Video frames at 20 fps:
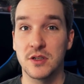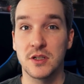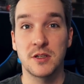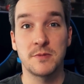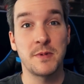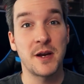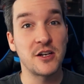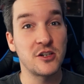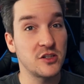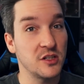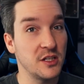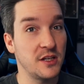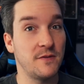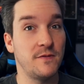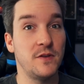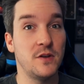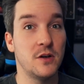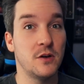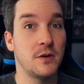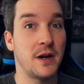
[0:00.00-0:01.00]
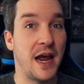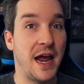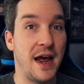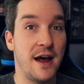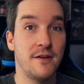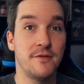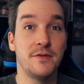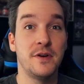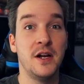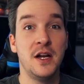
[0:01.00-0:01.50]
especially if you don't
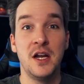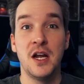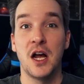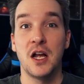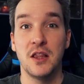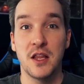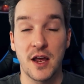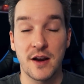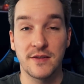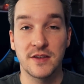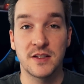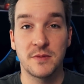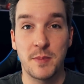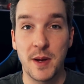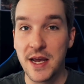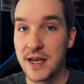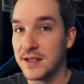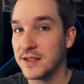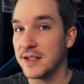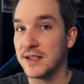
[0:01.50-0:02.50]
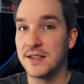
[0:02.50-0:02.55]
have a lot of space.